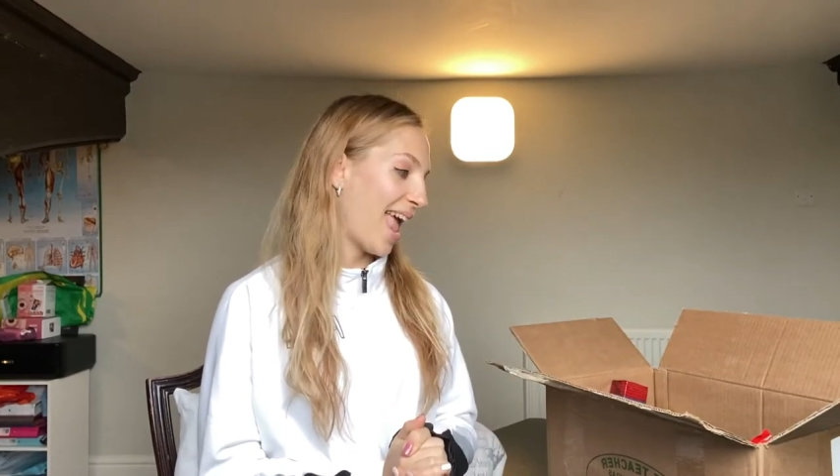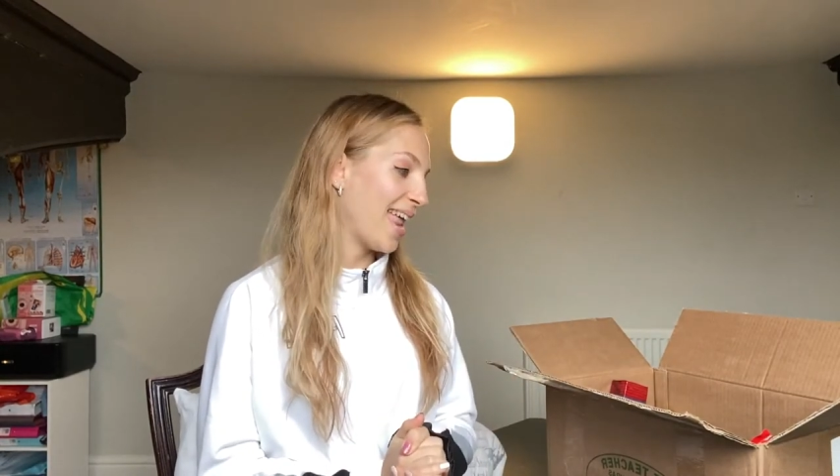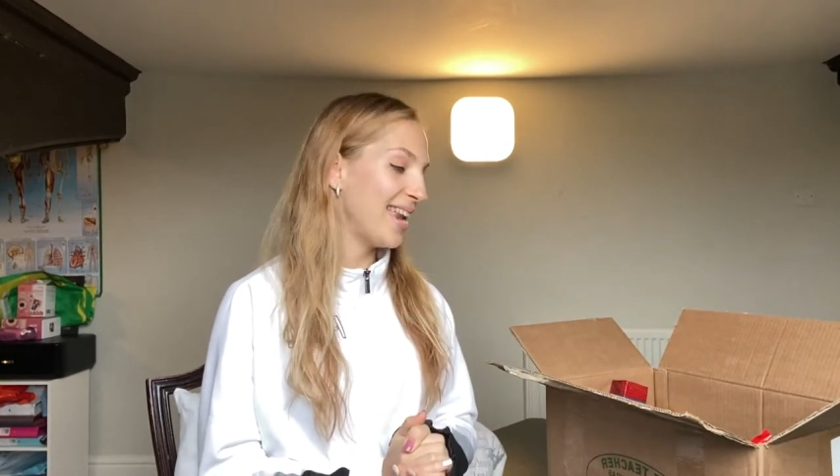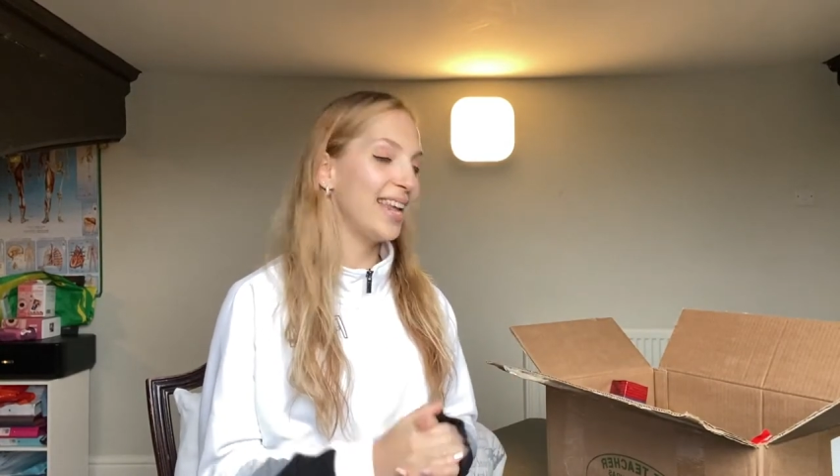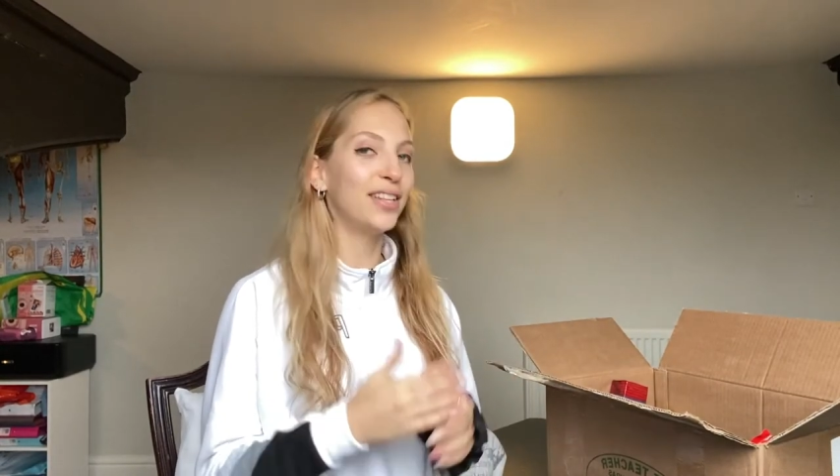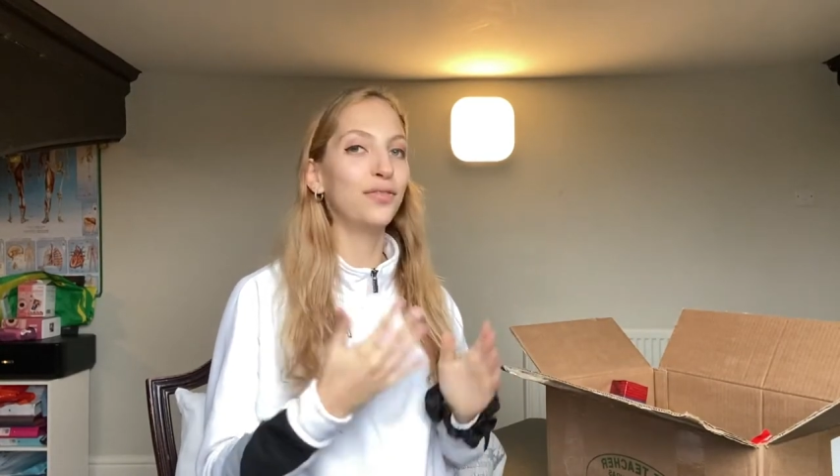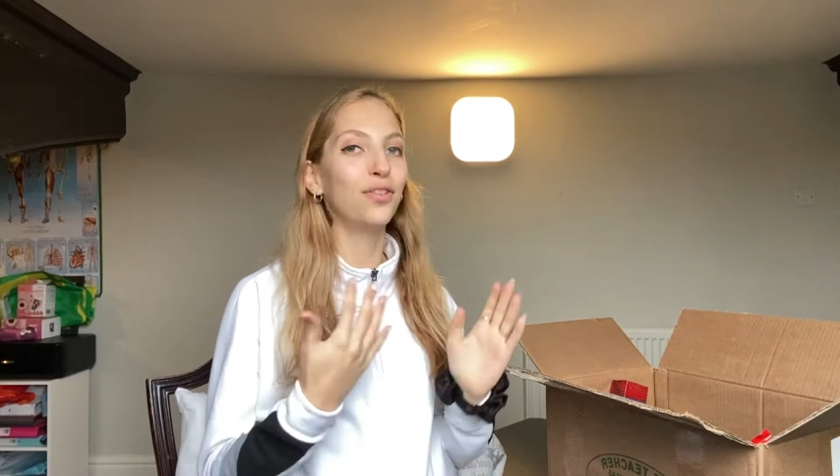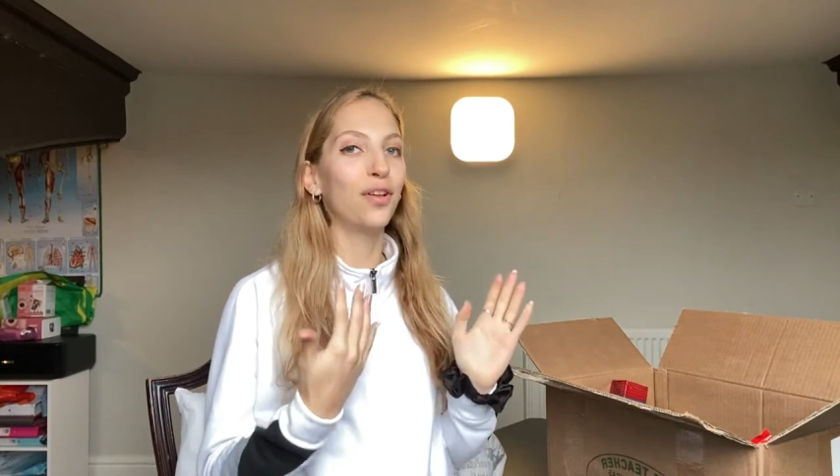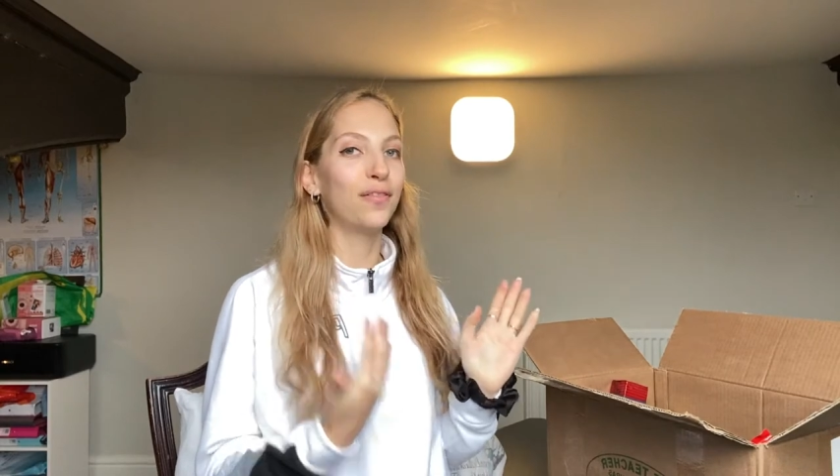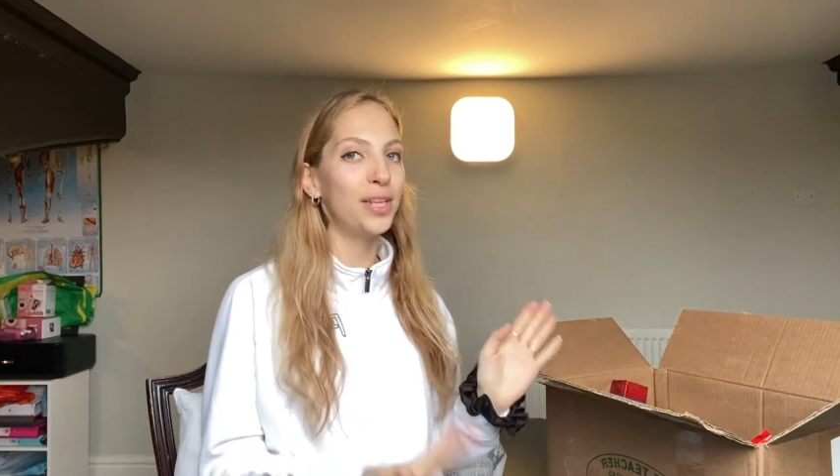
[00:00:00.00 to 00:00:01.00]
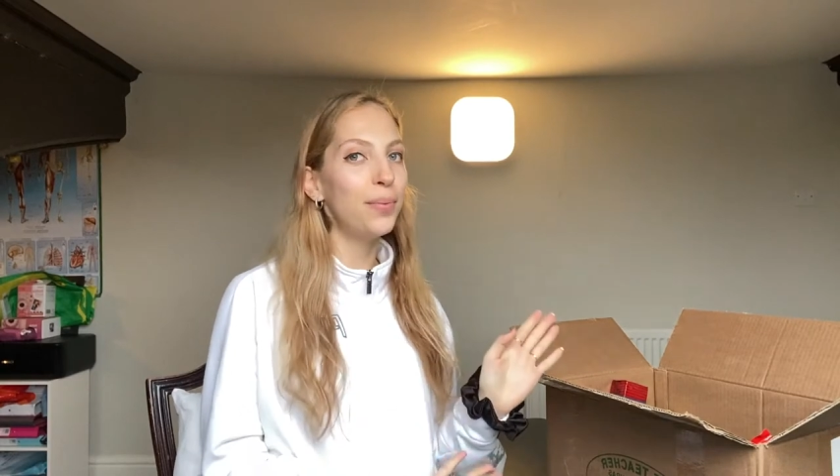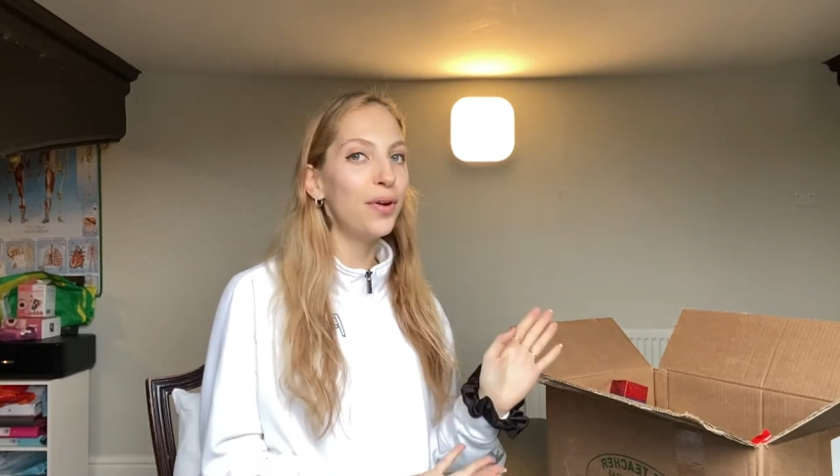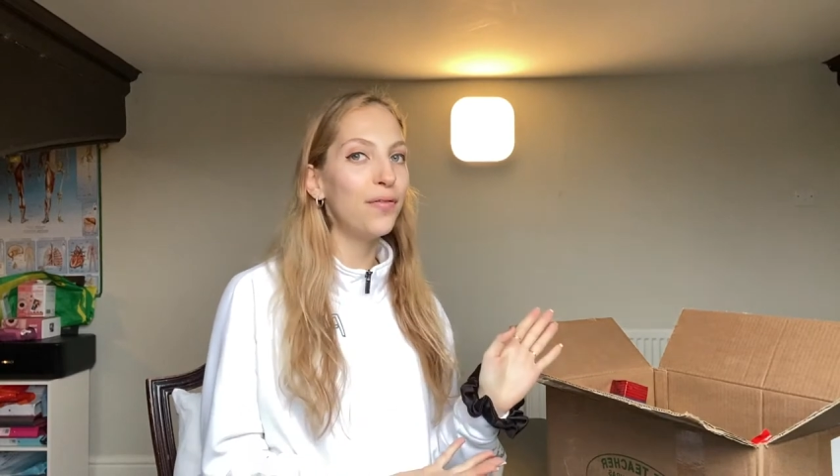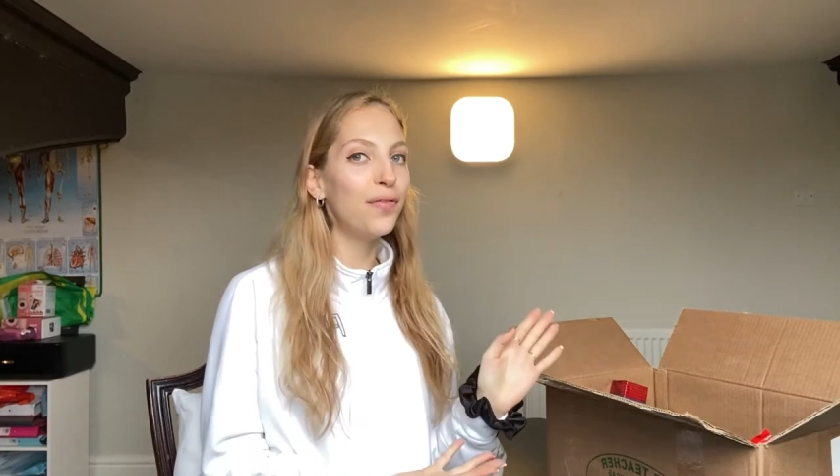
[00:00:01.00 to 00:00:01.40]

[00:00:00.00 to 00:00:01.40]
and it's full of Cypriot